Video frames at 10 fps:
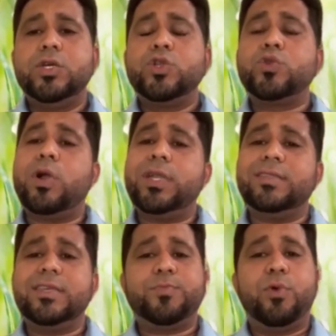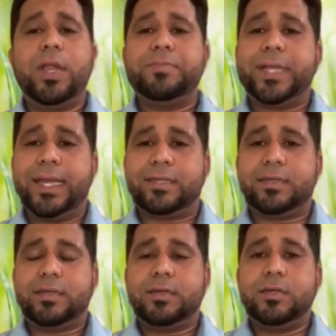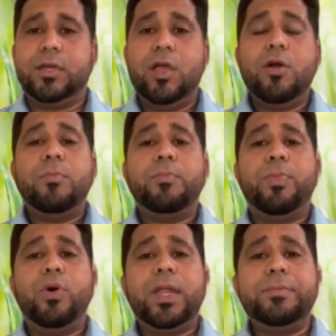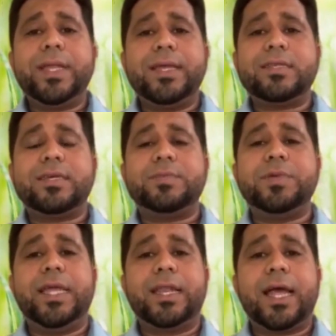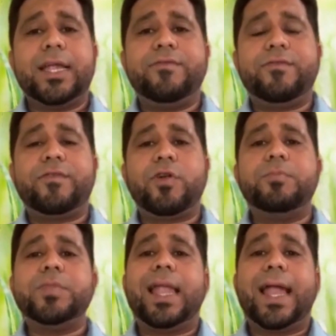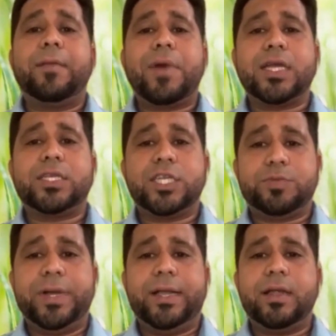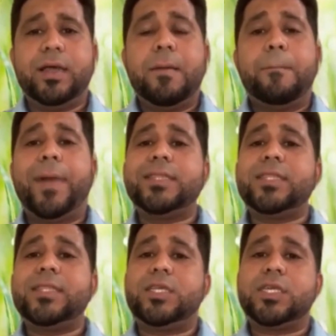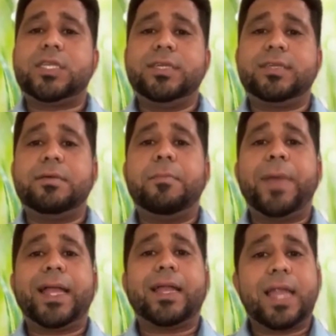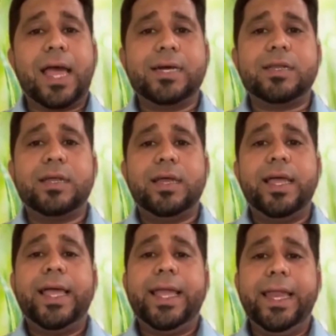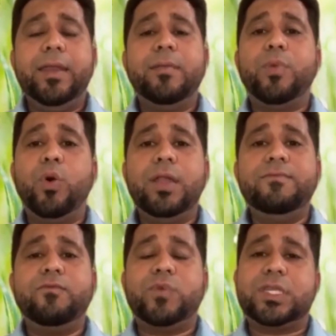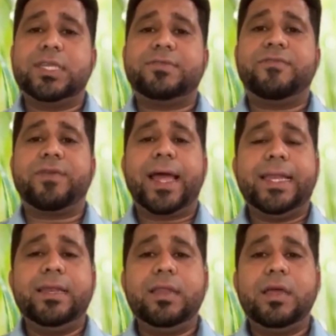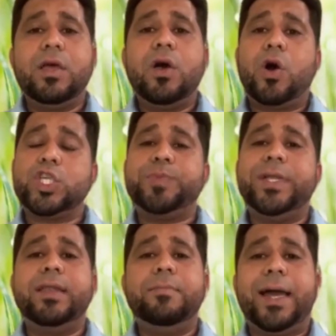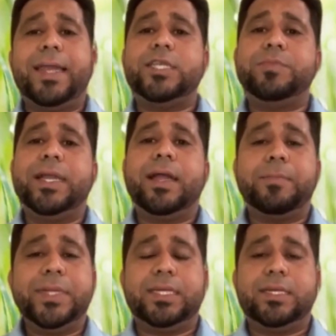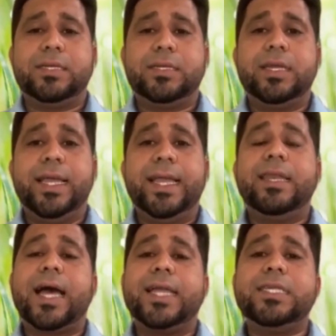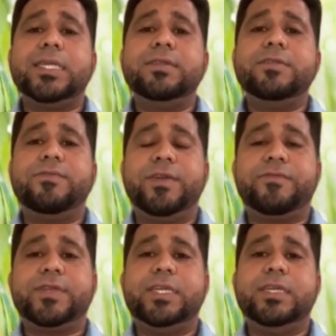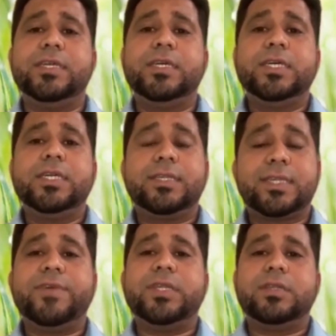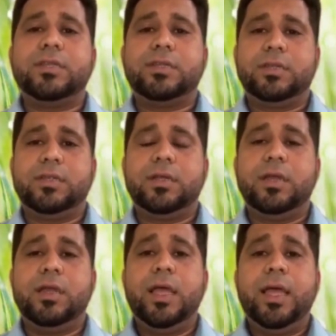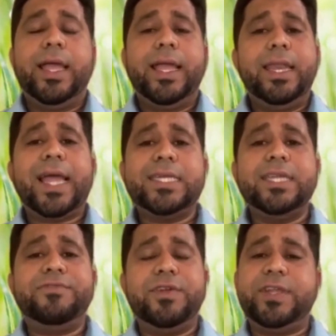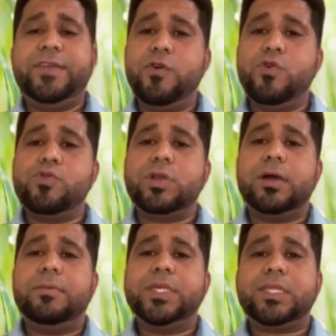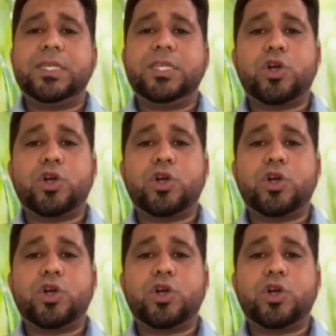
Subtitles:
So what is this Boehm test? Boehm test has been derived from the landmark judgment by the Justice McNair in Boehm versus Prime Hospital Management Committee in 1956. 7. In 1954, Mr.